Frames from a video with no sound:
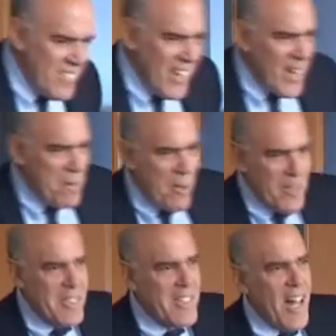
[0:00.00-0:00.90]
Forget about all
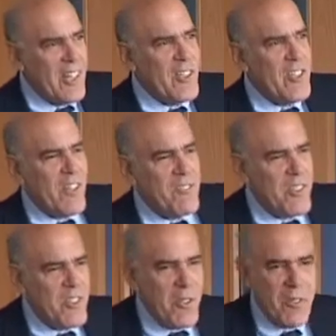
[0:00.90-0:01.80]
this knowledge stuff.
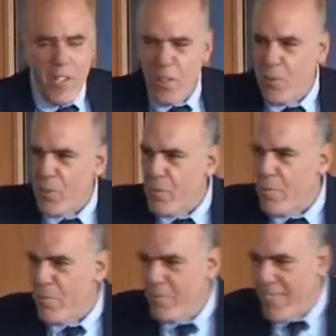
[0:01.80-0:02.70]
Just don't get older.
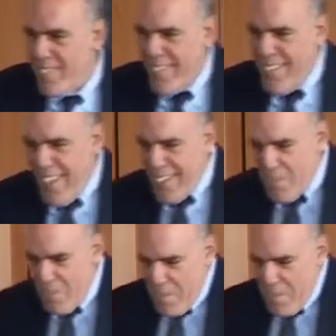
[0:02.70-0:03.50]
Thanks.